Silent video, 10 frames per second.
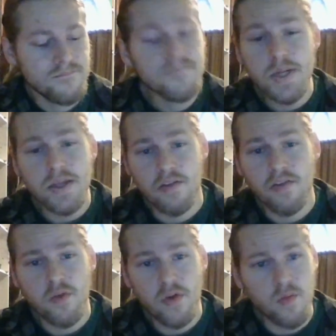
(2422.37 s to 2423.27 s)
but yeah,
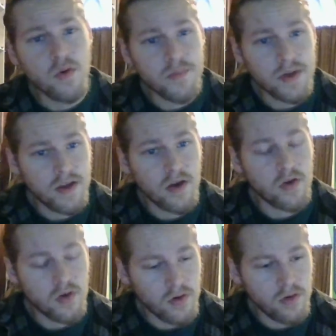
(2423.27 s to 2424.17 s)
so one of my
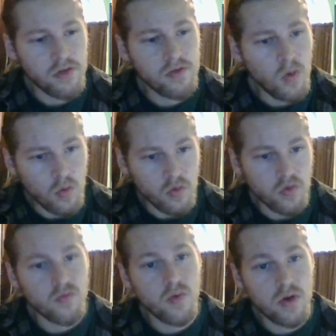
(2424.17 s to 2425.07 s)
character's
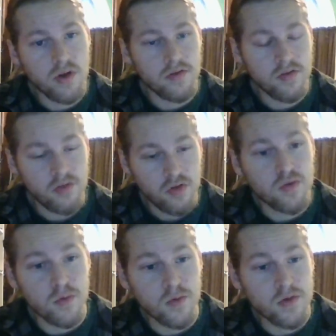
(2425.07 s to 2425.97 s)
goals was
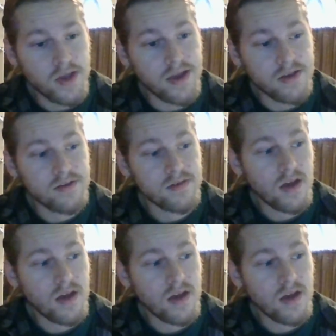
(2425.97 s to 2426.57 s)
to get